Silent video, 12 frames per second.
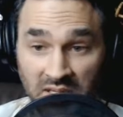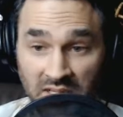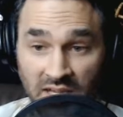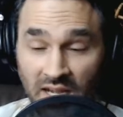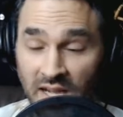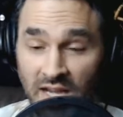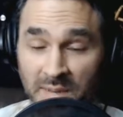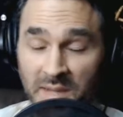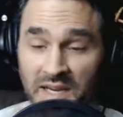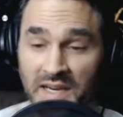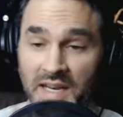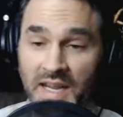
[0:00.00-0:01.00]
Yeah. I
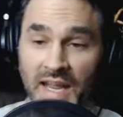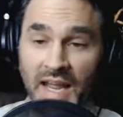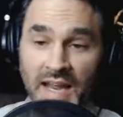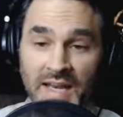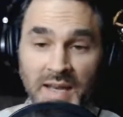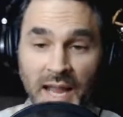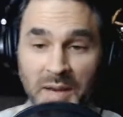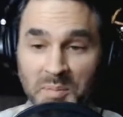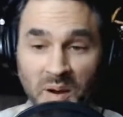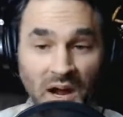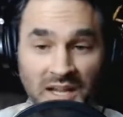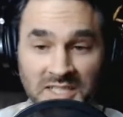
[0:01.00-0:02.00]
mean, and
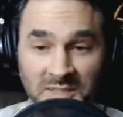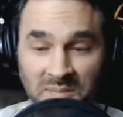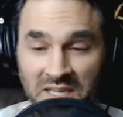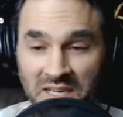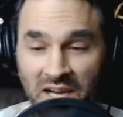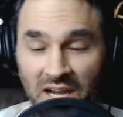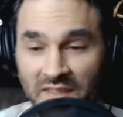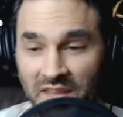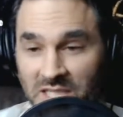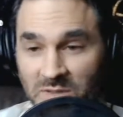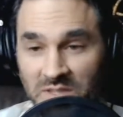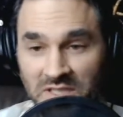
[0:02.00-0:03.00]
possibly not.
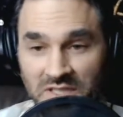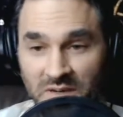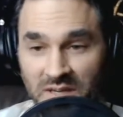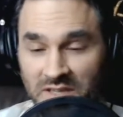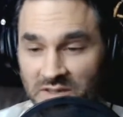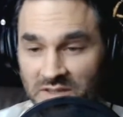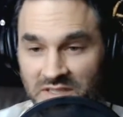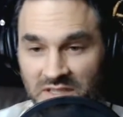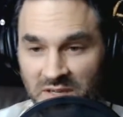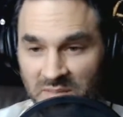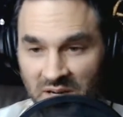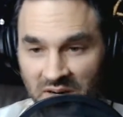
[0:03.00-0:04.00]
That's what's so interesting
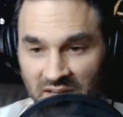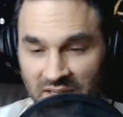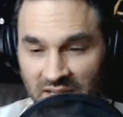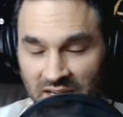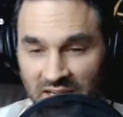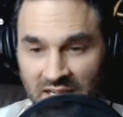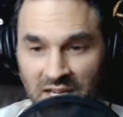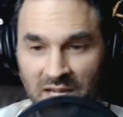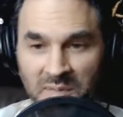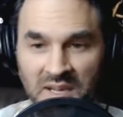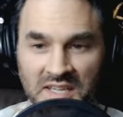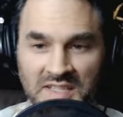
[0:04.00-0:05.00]
about it. Like
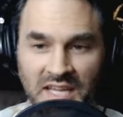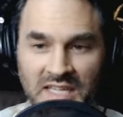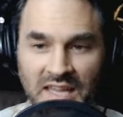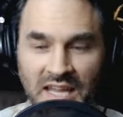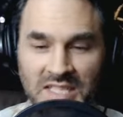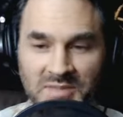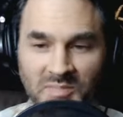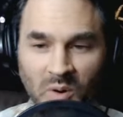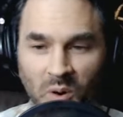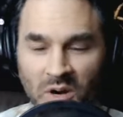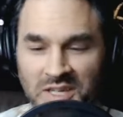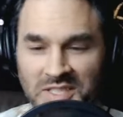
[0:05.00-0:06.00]
because that's
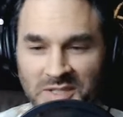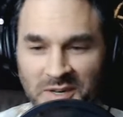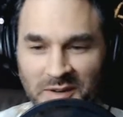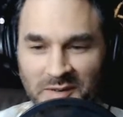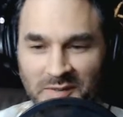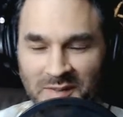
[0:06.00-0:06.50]
more sort of